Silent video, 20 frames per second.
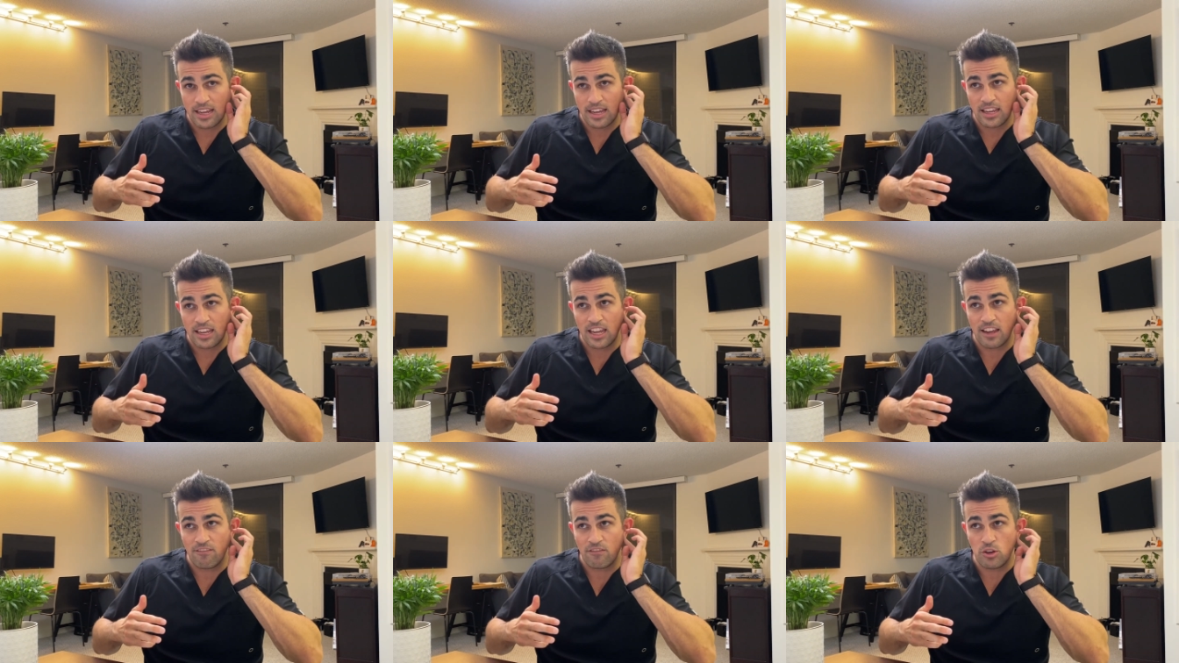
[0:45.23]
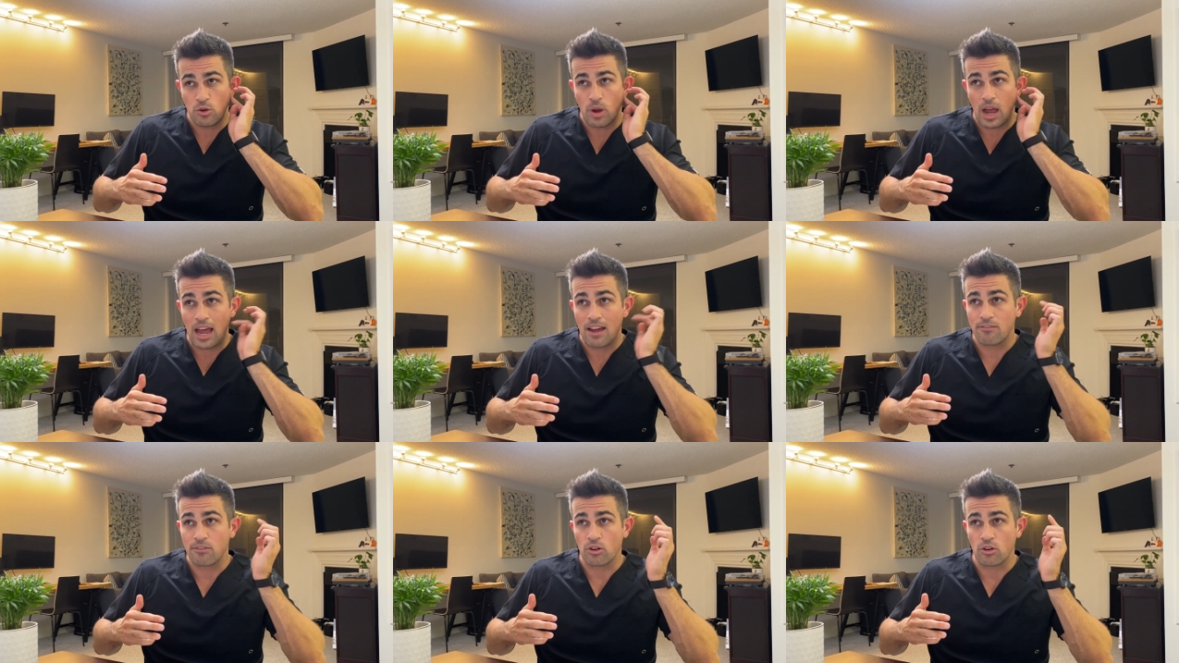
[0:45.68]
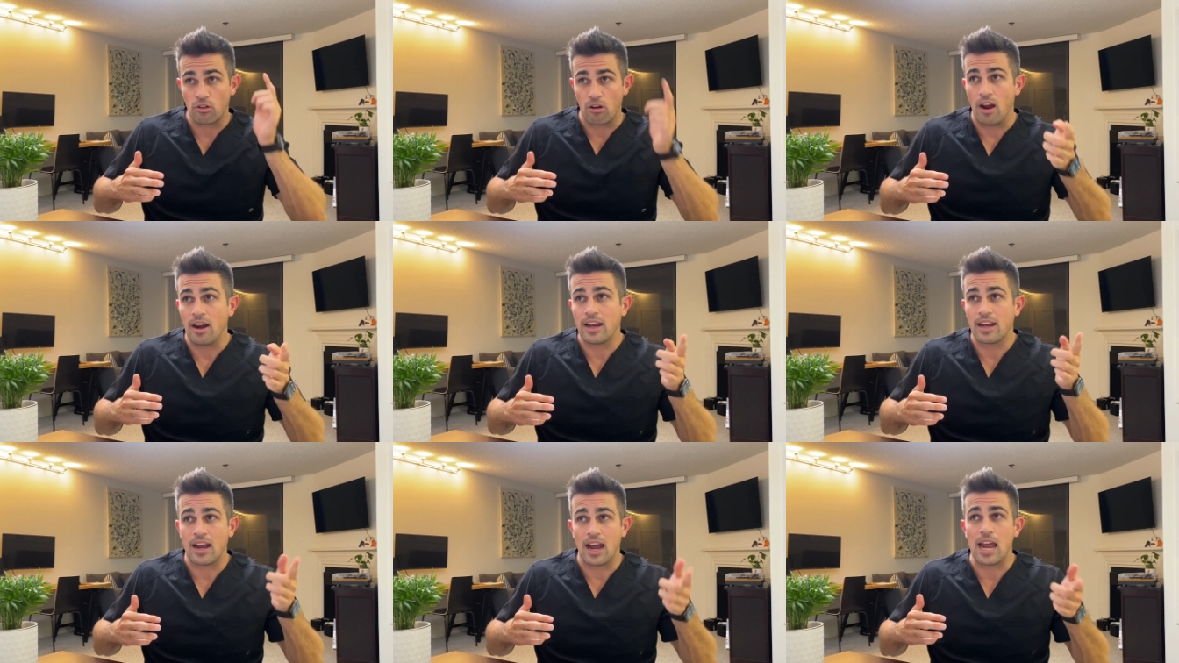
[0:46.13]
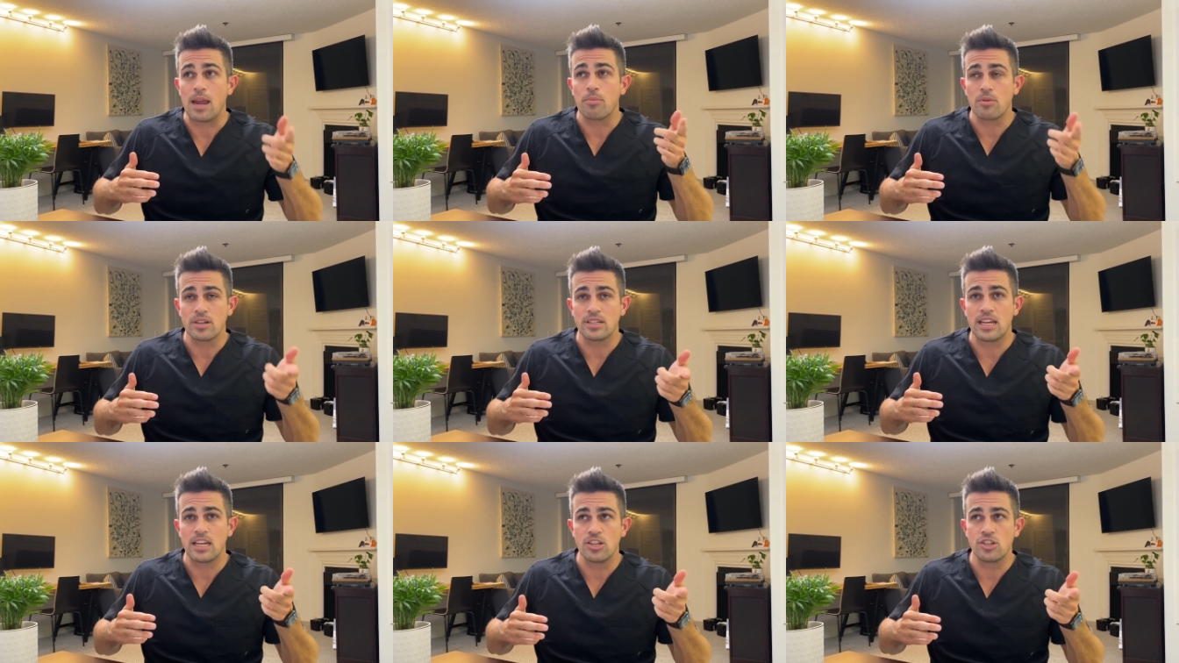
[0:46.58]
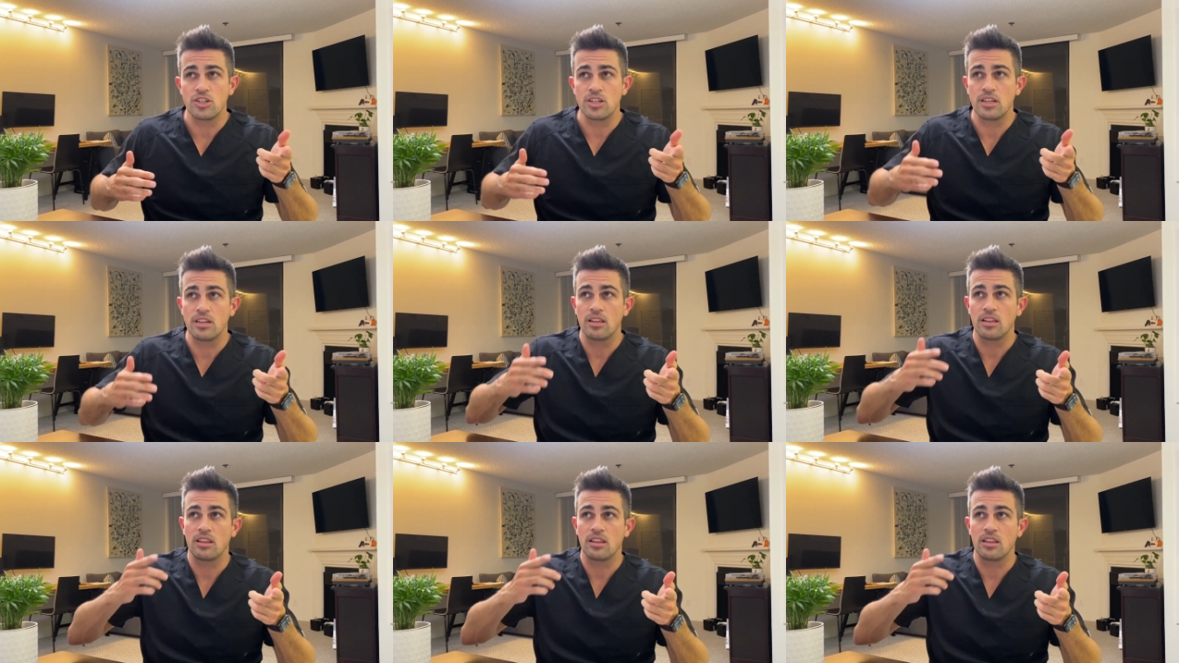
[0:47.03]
If you have chronic hypertension,